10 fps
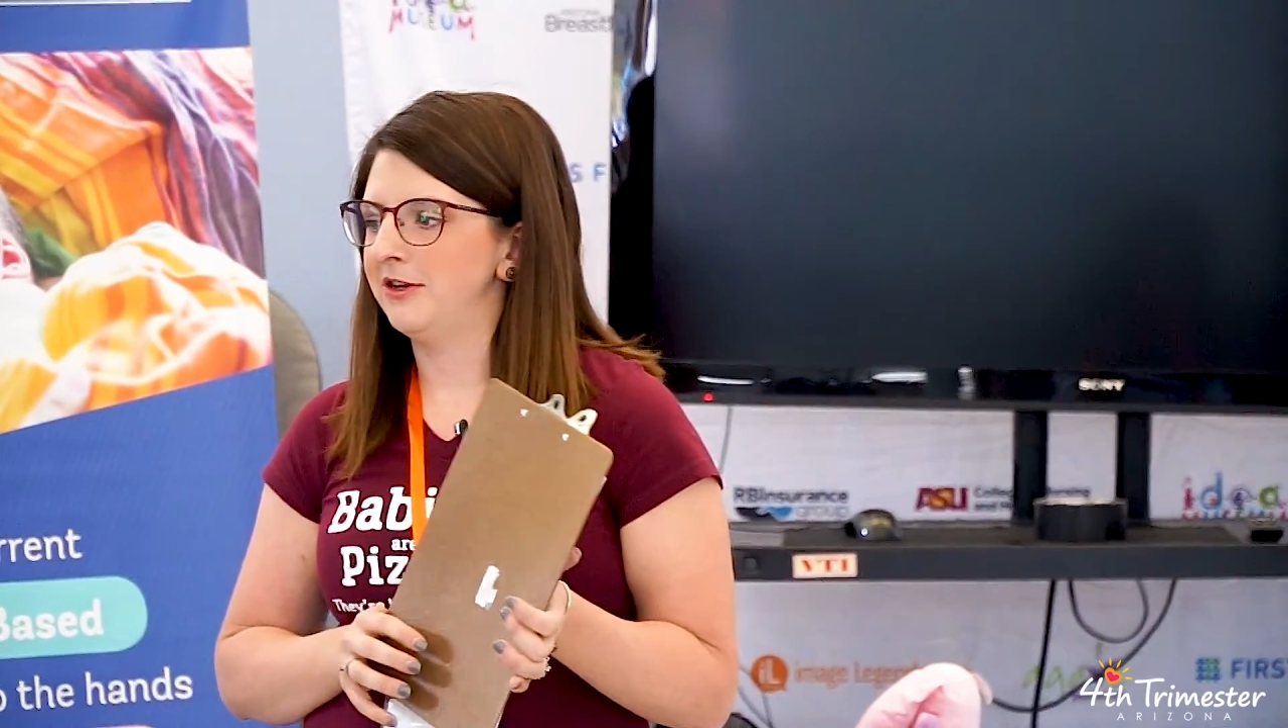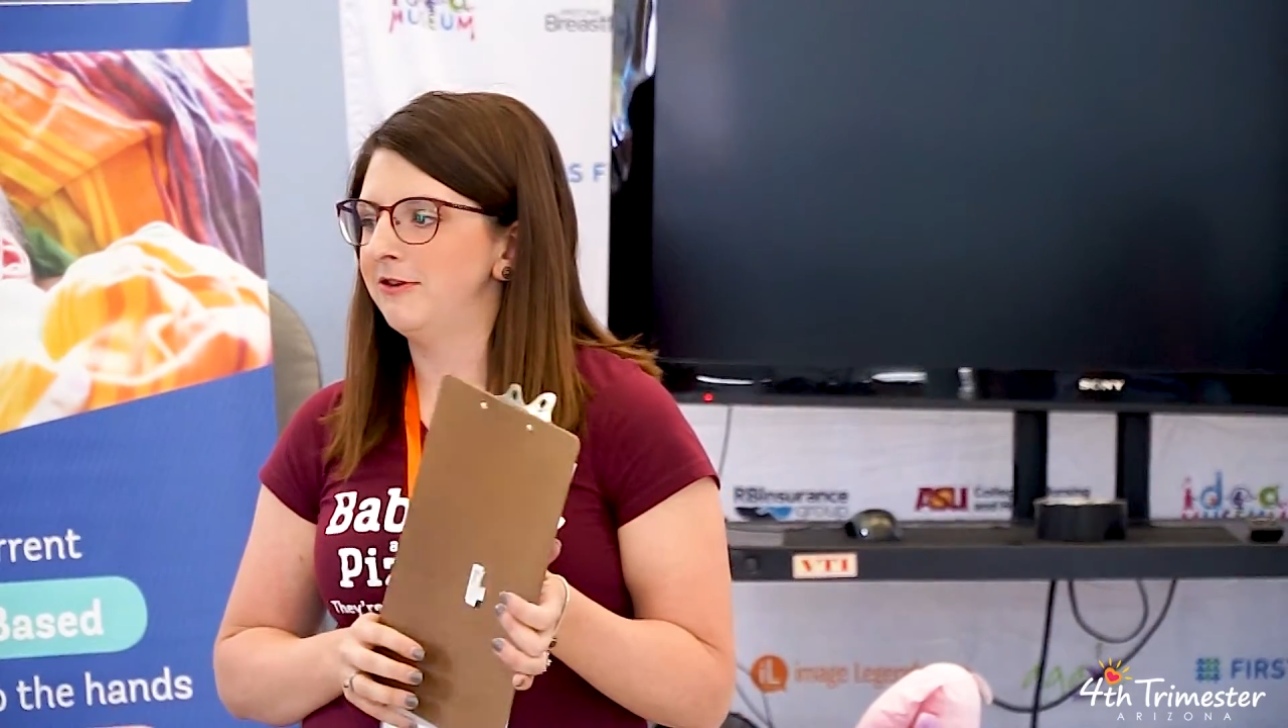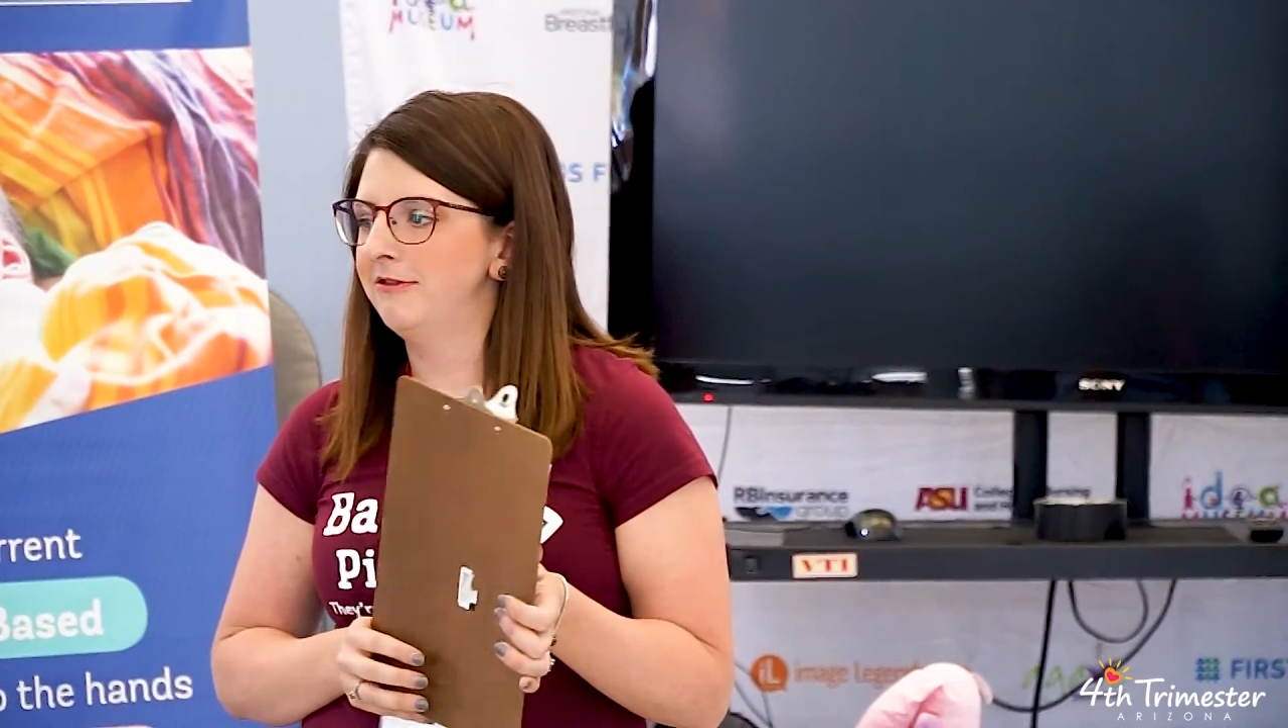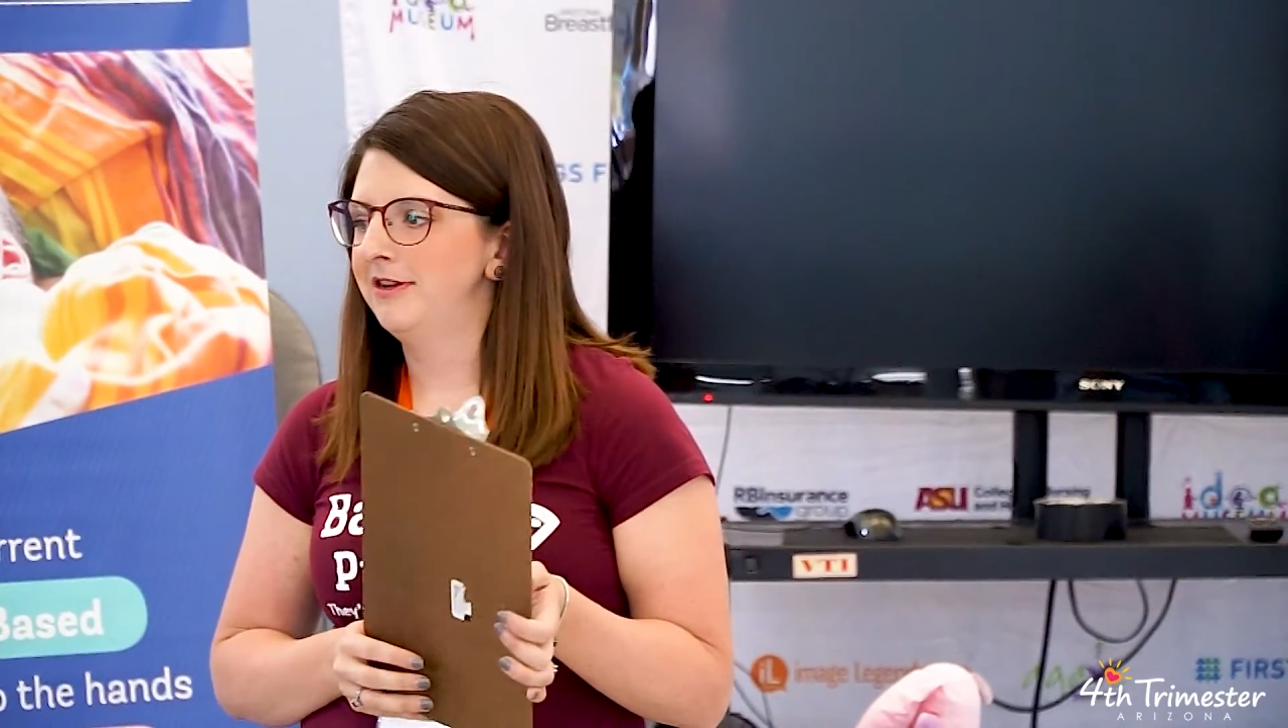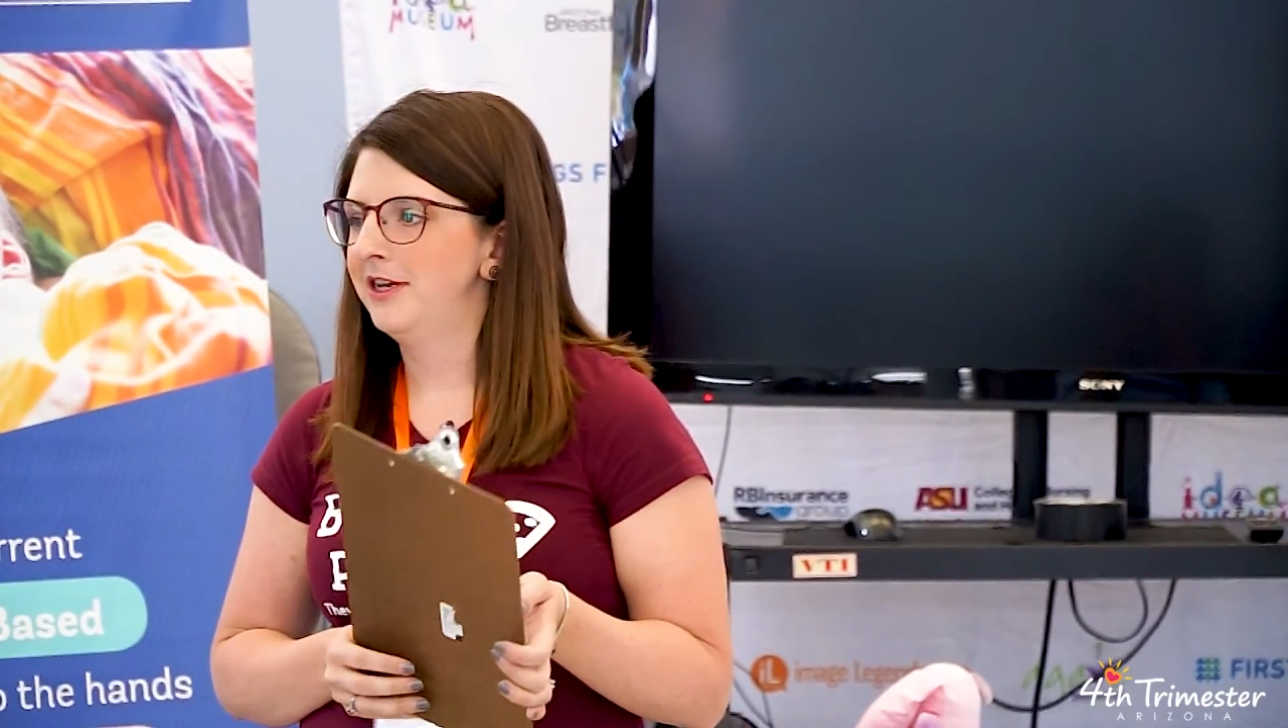
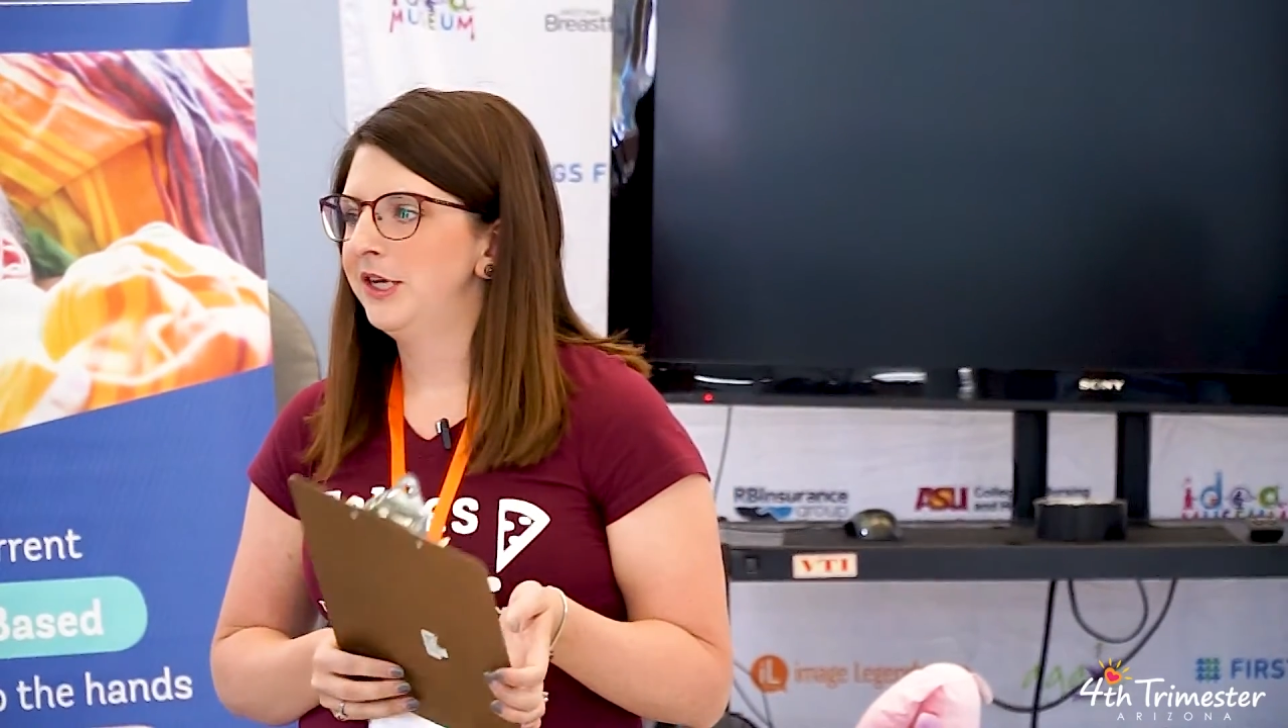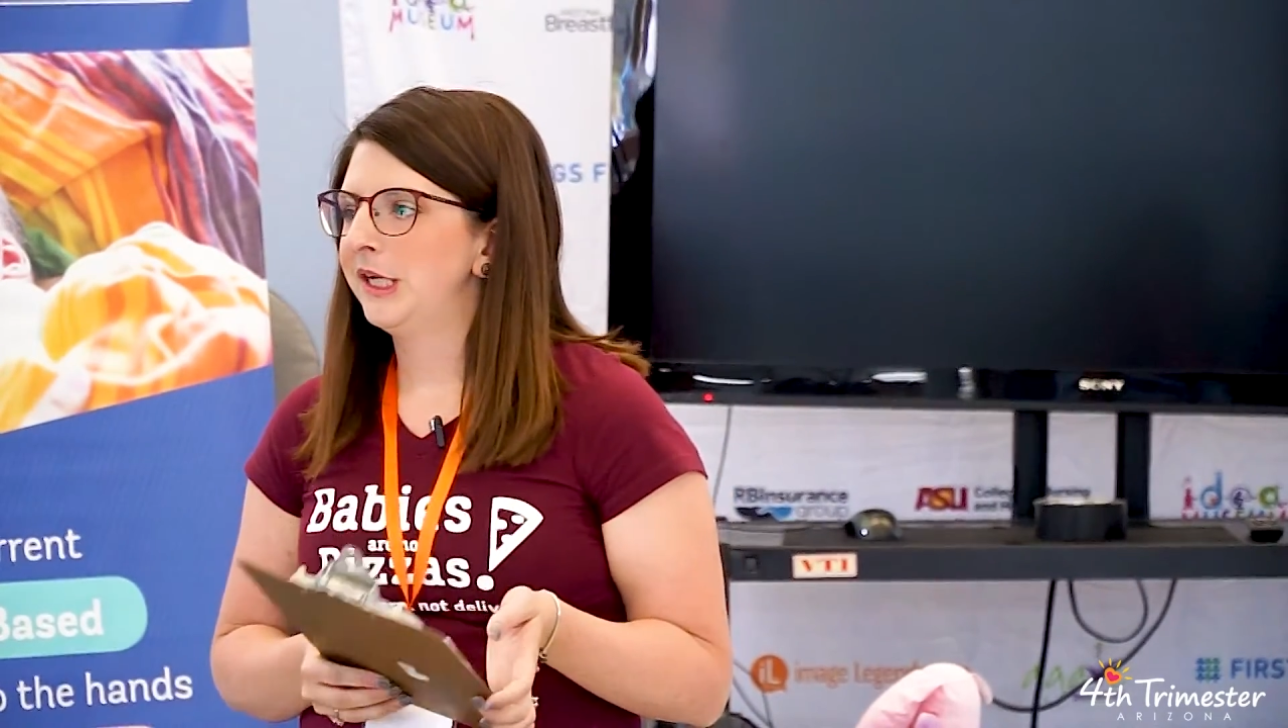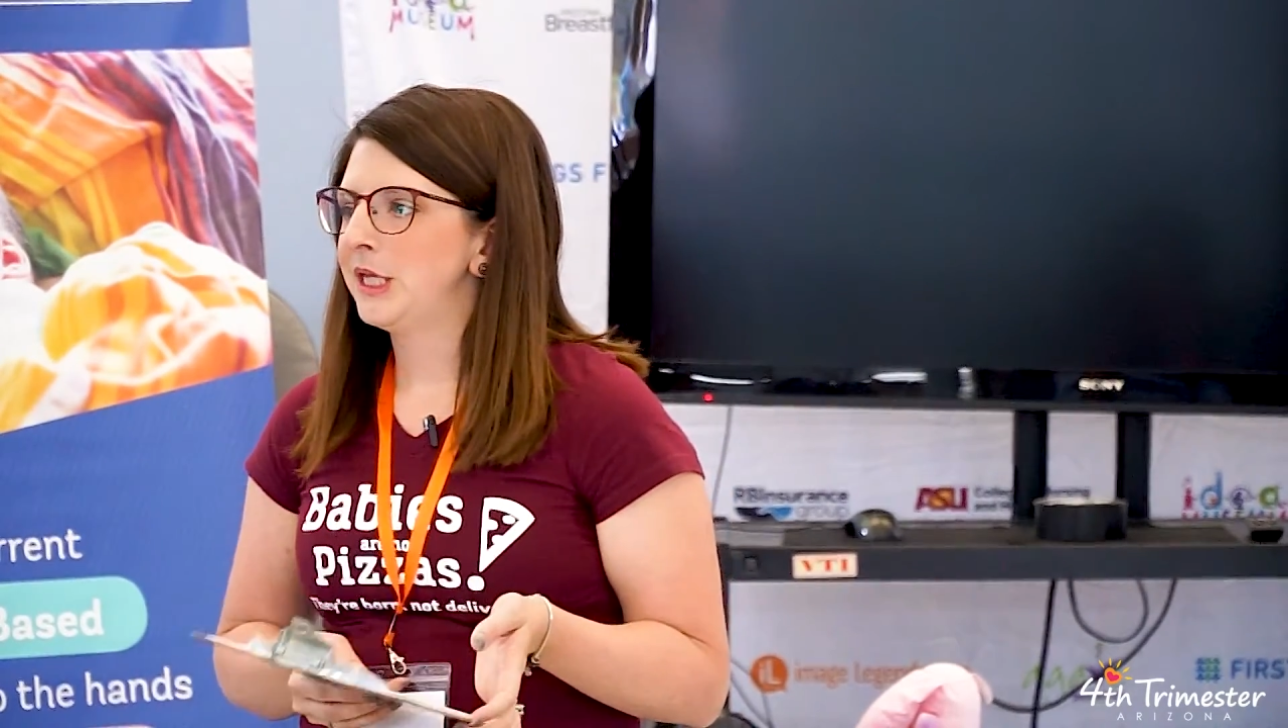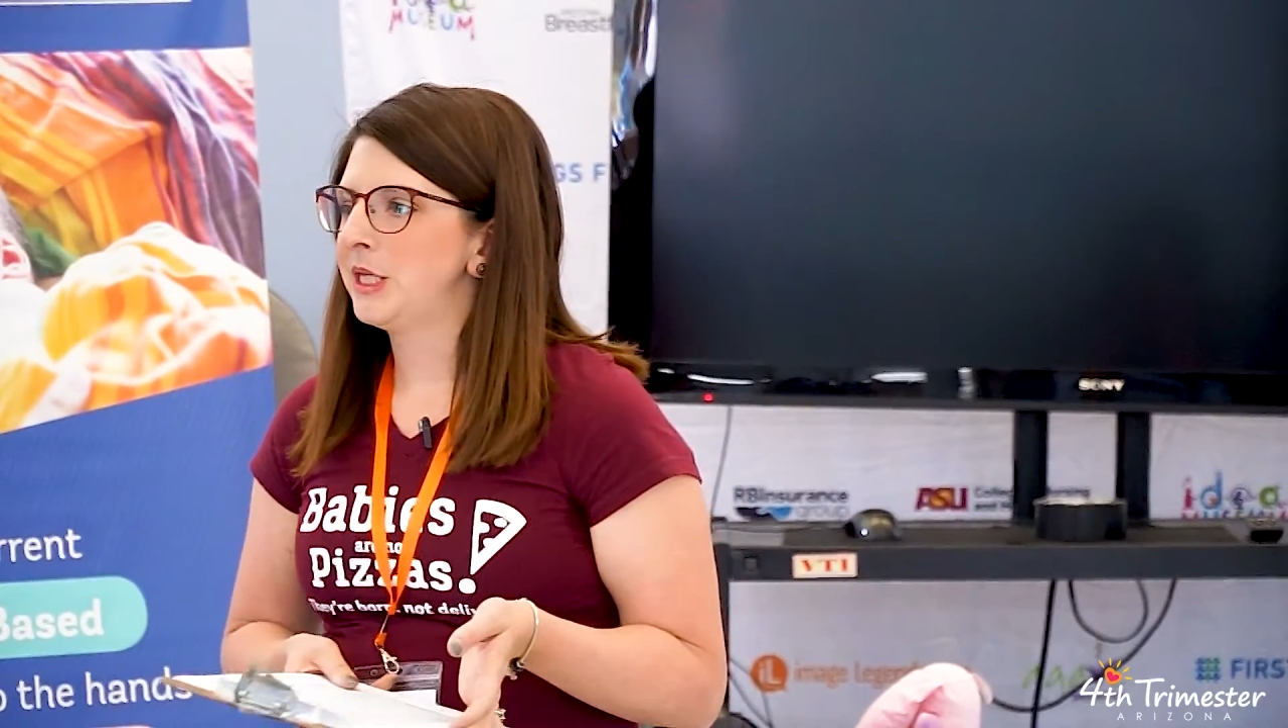do.